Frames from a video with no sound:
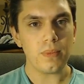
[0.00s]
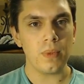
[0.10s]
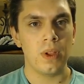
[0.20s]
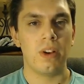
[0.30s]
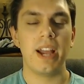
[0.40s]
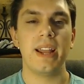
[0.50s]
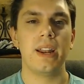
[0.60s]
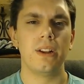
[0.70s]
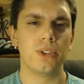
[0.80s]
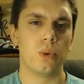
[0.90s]
Alright,
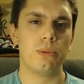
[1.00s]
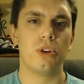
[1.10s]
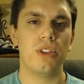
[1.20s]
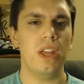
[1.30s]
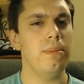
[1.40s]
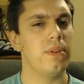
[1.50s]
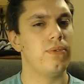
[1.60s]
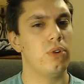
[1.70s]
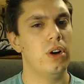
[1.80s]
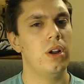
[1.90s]
and also one more thing
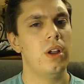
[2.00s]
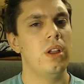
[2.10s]
before